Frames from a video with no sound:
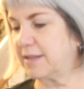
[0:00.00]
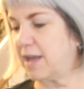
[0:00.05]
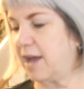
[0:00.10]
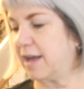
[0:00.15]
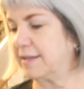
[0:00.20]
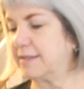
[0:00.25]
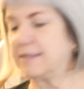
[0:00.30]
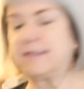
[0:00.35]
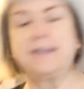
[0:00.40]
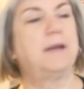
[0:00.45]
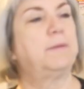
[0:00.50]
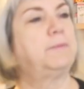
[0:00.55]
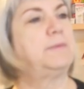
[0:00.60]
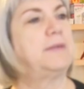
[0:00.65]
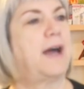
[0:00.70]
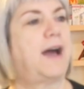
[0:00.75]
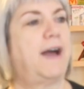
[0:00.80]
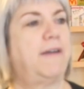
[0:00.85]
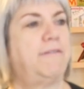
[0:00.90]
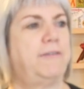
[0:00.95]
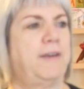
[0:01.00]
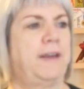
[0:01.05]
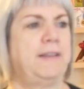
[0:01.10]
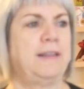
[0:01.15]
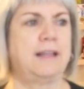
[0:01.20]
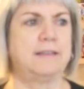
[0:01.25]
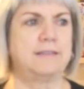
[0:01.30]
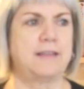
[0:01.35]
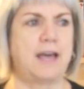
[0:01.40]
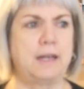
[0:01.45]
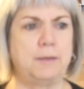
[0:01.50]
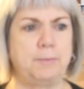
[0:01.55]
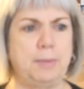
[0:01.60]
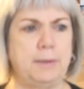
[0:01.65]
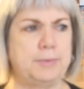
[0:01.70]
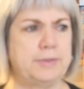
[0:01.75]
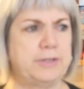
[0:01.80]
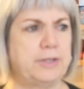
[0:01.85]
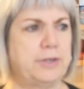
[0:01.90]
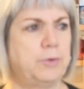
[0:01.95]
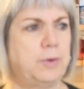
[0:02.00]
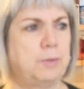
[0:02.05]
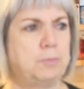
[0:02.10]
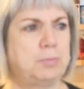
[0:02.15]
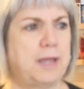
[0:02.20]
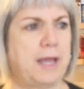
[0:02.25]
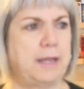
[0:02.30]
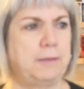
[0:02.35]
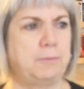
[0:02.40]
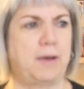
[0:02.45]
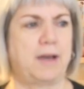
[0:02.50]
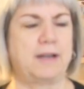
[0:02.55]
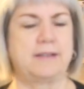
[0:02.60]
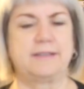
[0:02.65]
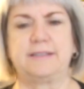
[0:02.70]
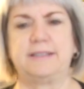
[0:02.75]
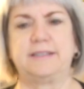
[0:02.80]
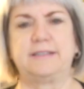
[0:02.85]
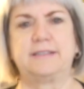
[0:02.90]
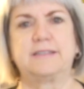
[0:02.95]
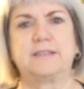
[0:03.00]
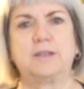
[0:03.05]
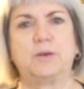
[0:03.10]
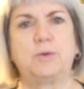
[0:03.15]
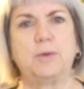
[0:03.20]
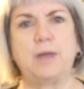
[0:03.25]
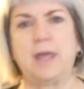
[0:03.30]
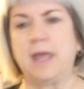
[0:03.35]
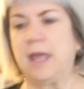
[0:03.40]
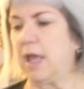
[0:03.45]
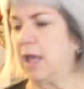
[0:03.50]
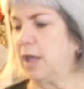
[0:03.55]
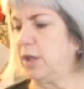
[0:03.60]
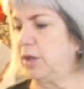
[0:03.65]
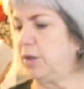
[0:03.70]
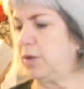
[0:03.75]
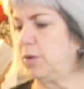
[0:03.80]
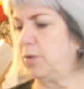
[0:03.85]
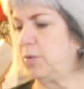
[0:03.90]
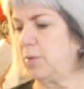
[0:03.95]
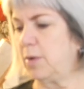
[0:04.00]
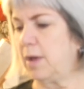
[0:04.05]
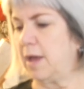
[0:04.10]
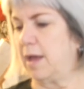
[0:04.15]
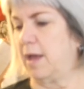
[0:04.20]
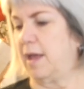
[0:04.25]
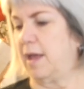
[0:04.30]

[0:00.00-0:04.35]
concept. I find a lot of people don't know what blind box is. So you